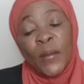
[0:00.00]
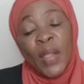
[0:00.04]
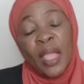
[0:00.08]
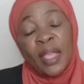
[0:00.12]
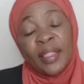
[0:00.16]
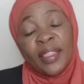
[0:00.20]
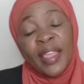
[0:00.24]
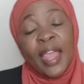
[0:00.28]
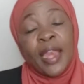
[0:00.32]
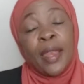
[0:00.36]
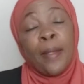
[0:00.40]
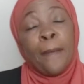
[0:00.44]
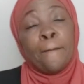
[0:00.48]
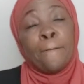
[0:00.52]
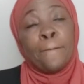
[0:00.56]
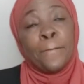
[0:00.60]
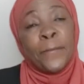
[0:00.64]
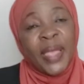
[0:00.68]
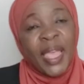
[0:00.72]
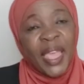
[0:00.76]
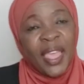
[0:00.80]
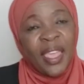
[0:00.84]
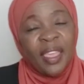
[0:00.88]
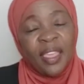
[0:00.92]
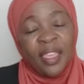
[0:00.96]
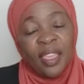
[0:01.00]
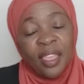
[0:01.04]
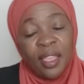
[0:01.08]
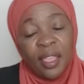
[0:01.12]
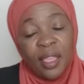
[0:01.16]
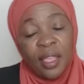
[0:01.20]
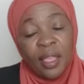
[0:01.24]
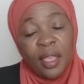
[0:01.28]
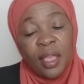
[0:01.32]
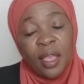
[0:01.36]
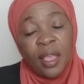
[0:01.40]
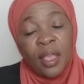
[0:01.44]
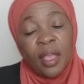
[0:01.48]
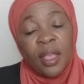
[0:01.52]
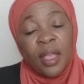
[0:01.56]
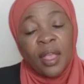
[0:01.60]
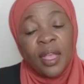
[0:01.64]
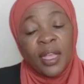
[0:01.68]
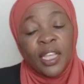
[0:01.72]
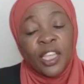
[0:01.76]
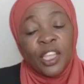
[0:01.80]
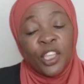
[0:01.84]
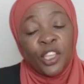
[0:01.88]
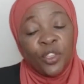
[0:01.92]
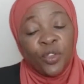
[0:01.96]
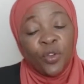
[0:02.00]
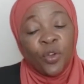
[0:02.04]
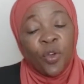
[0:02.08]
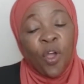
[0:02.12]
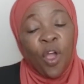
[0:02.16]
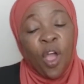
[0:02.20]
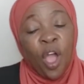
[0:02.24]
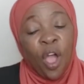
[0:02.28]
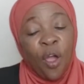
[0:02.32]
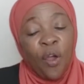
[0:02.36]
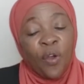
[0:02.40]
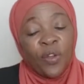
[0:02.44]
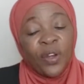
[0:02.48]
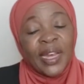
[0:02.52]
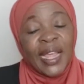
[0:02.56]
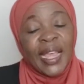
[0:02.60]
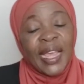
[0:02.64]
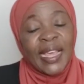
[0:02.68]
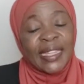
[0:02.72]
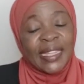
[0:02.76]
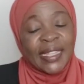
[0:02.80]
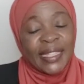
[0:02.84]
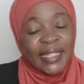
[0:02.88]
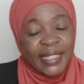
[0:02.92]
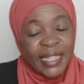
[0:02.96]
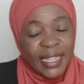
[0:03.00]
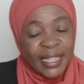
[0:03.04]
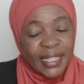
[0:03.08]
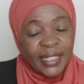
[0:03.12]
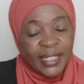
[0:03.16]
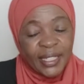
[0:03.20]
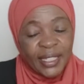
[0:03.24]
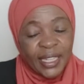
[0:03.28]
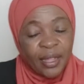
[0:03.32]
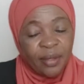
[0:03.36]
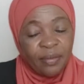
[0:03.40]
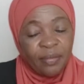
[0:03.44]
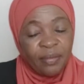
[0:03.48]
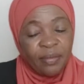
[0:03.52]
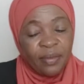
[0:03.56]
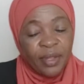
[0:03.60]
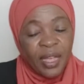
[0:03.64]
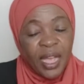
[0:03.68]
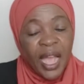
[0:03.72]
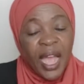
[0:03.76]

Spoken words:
Then B, you own a system